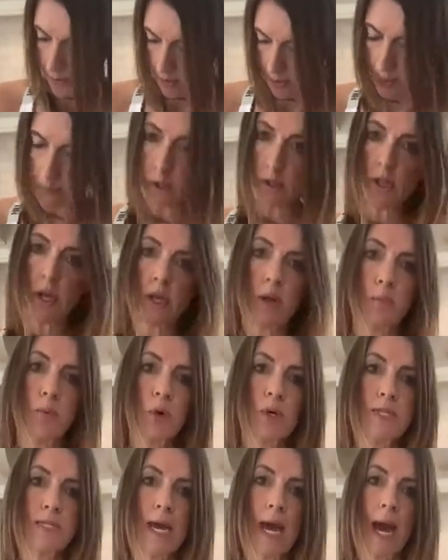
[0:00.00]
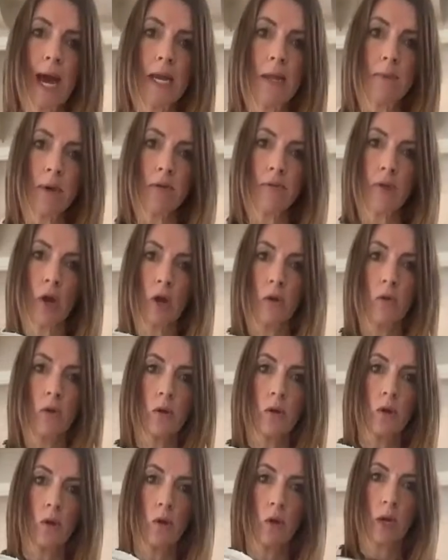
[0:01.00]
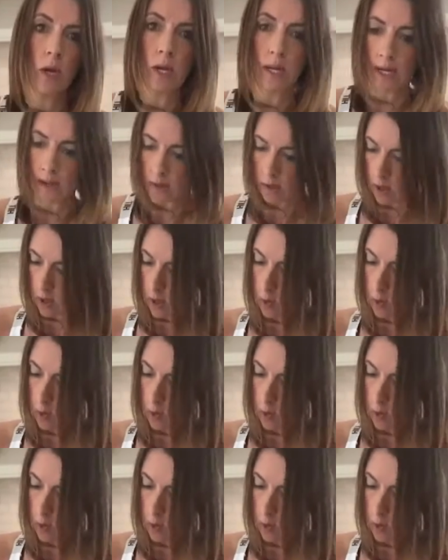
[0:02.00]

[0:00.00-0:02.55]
I'm just going to put a tiny bit of coconut oil in.